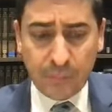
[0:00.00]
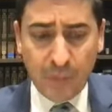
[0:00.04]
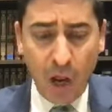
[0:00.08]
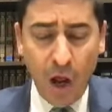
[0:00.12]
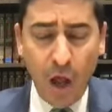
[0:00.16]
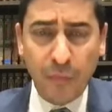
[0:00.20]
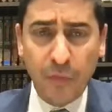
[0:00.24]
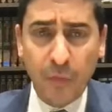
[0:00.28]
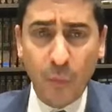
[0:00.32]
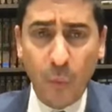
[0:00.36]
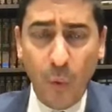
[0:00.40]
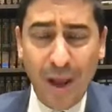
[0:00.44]

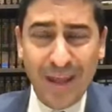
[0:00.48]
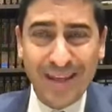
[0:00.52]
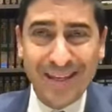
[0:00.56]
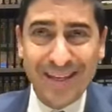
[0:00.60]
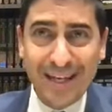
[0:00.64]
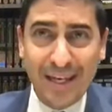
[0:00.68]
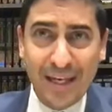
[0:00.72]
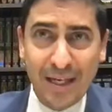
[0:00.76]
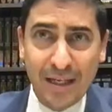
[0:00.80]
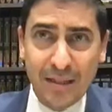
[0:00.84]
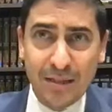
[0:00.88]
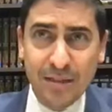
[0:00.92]
on the
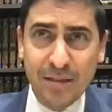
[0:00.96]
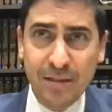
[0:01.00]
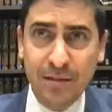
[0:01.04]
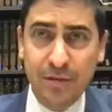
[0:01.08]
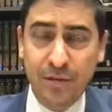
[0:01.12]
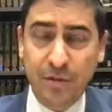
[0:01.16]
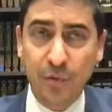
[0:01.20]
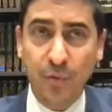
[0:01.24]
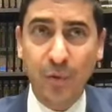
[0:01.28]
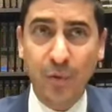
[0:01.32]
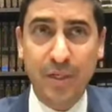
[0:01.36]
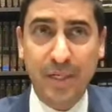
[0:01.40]
way
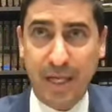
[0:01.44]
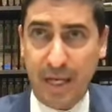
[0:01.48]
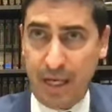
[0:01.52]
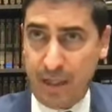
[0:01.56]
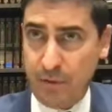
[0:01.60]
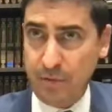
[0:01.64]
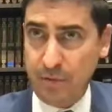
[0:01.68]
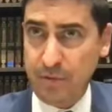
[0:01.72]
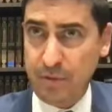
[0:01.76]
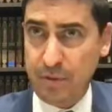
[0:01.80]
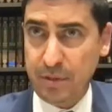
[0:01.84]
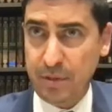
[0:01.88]
into
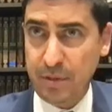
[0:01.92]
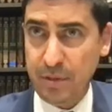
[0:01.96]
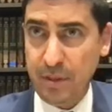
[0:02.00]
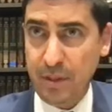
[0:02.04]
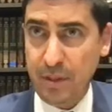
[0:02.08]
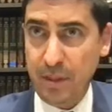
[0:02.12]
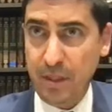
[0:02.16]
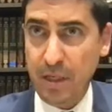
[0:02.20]
account,